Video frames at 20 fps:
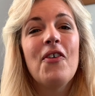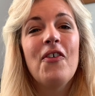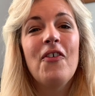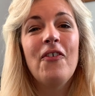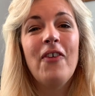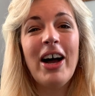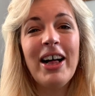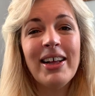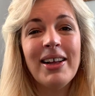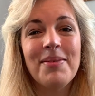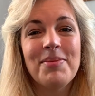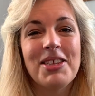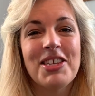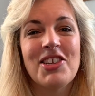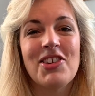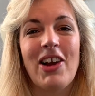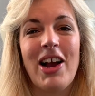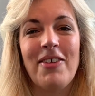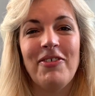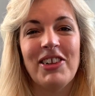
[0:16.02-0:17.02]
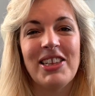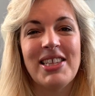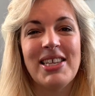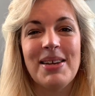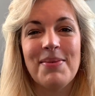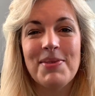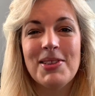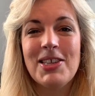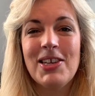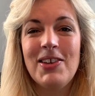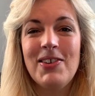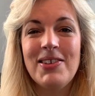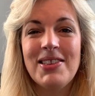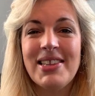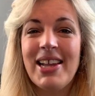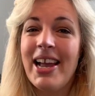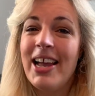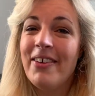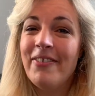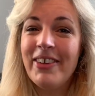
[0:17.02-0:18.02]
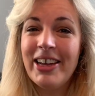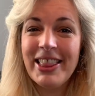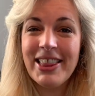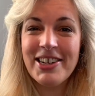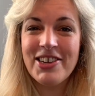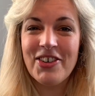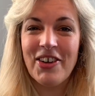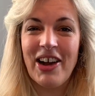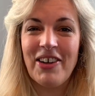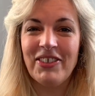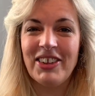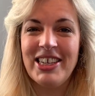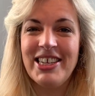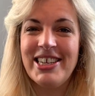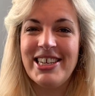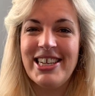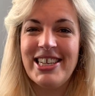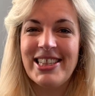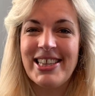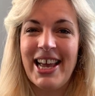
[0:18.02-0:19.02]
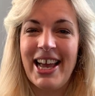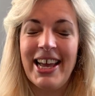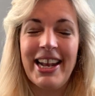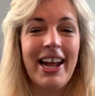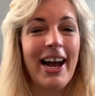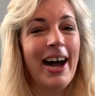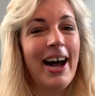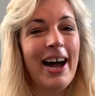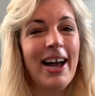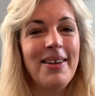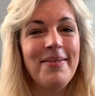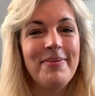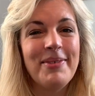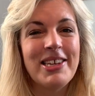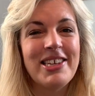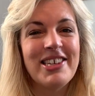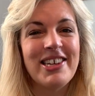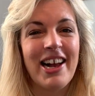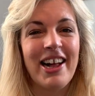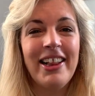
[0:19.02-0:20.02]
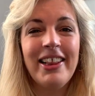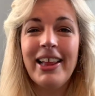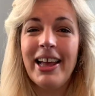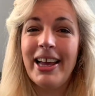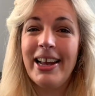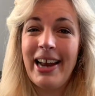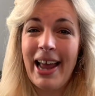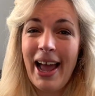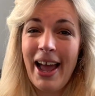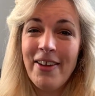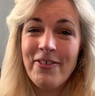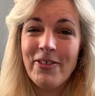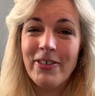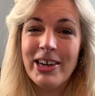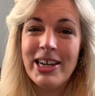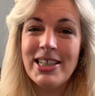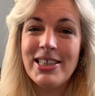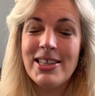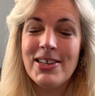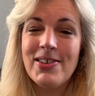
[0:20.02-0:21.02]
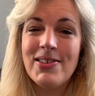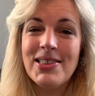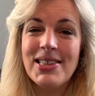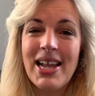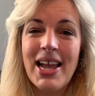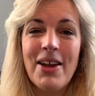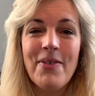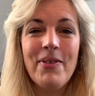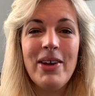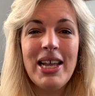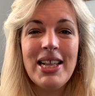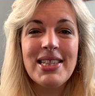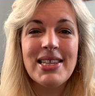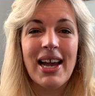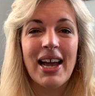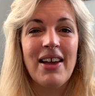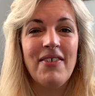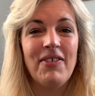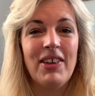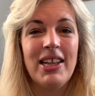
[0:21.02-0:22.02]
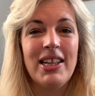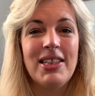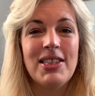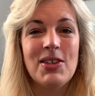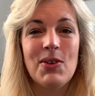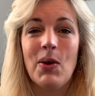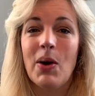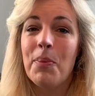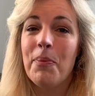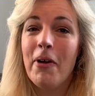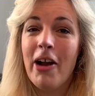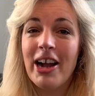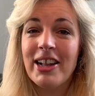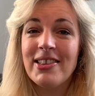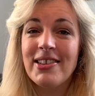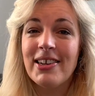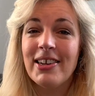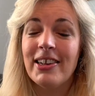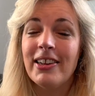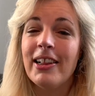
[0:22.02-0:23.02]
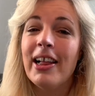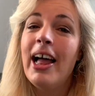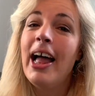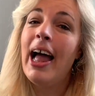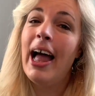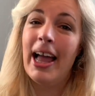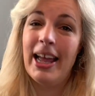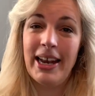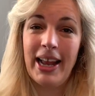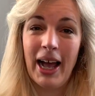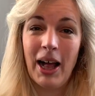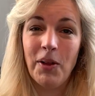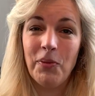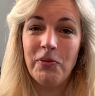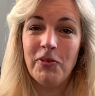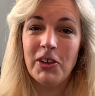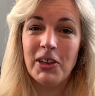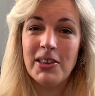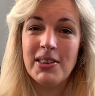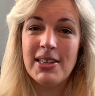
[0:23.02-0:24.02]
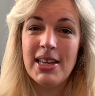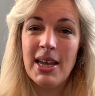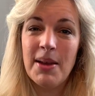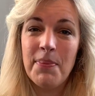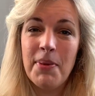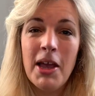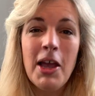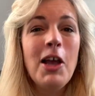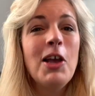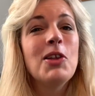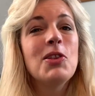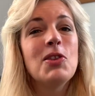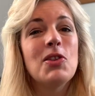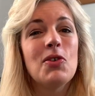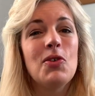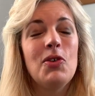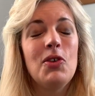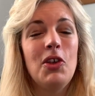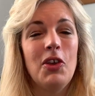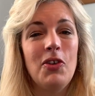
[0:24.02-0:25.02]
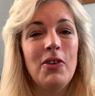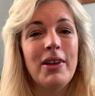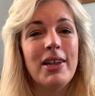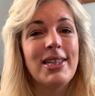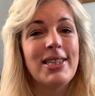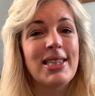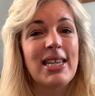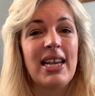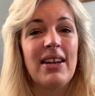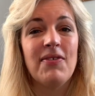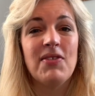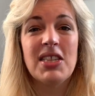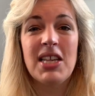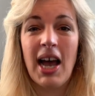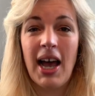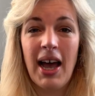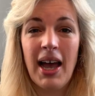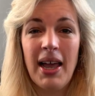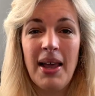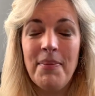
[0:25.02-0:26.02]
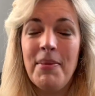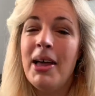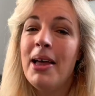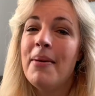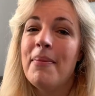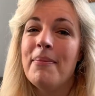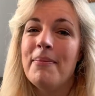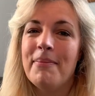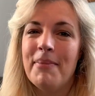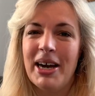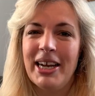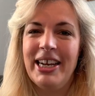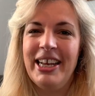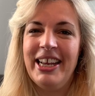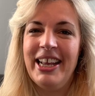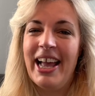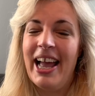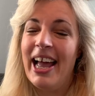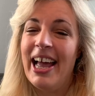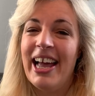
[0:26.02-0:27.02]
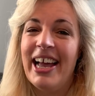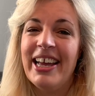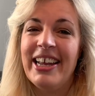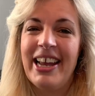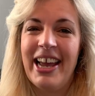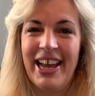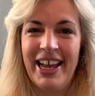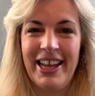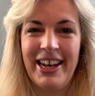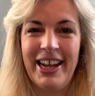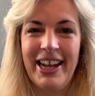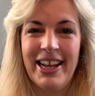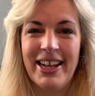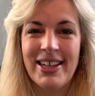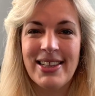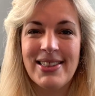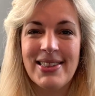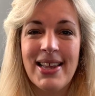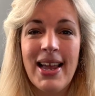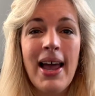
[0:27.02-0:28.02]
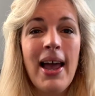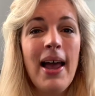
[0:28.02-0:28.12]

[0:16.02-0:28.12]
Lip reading: Welcome to Travel Tip Tuesday with the Traveling Cheesehead. I'm Michelle, and every Tuesday we dive into a practical and helpful tip so you can save time, money, and headaches.